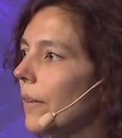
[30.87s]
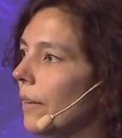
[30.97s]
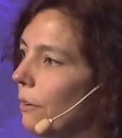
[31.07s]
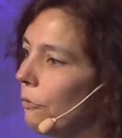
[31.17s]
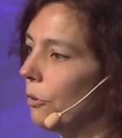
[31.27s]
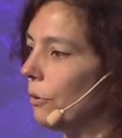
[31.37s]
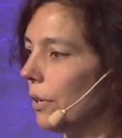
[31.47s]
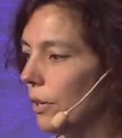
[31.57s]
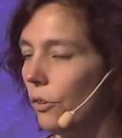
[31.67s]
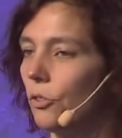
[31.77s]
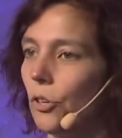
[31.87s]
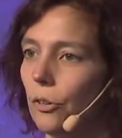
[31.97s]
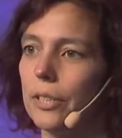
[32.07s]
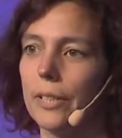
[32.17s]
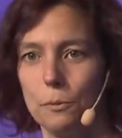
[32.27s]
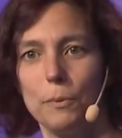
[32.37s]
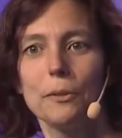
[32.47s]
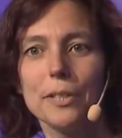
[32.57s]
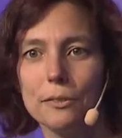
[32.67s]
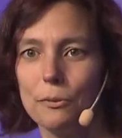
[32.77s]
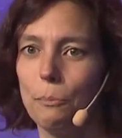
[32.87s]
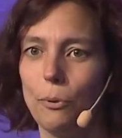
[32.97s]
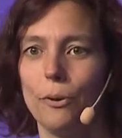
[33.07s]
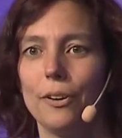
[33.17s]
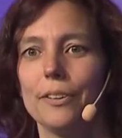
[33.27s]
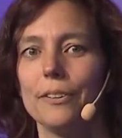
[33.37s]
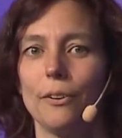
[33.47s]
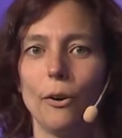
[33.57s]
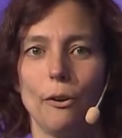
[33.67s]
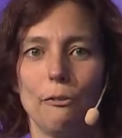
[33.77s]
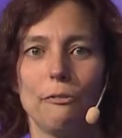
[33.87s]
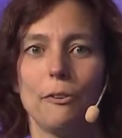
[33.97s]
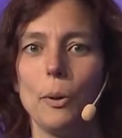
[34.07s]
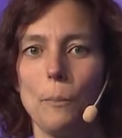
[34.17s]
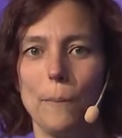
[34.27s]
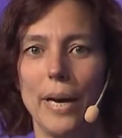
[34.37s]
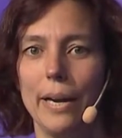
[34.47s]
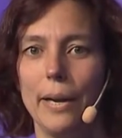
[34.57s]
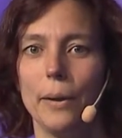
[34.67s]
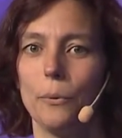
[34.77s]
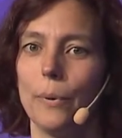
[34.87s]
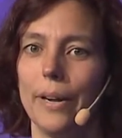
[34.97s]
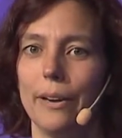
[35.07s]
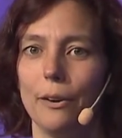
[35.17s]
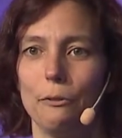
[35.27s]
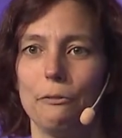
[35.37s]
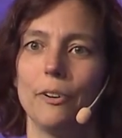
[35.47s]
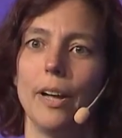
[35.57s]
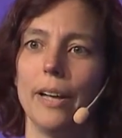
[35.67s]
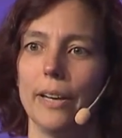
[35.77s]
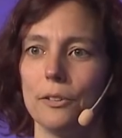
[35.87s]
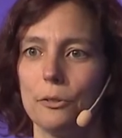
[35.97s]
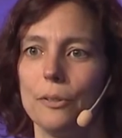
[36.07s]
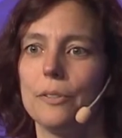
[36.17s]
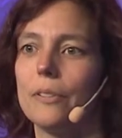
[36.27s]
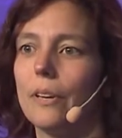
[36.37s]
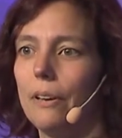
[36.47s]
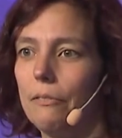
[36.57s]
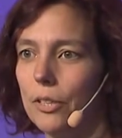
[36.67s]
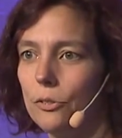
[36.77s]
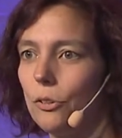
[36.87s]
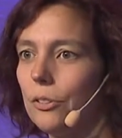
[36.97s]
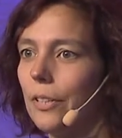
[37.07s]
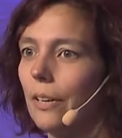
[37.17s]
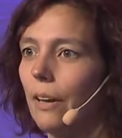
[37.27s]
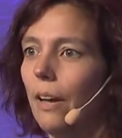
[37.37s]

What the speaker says: give you a short experience report of my way of introducing event sourcing